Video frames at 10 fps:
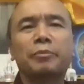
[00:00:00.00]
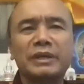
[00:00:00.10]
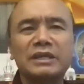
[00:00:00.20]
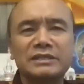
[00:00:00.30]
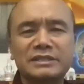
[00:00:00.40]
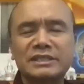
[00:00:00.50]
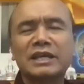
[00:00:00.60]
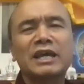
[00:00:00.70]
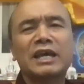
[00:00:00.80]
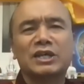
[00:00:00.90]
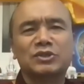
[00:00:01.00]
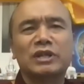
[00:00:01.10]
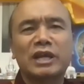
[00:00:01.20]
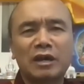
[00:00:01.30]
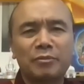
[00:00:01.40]
peace actually
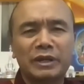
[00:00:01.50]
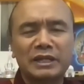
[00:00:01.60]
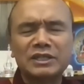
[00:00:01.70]
happening.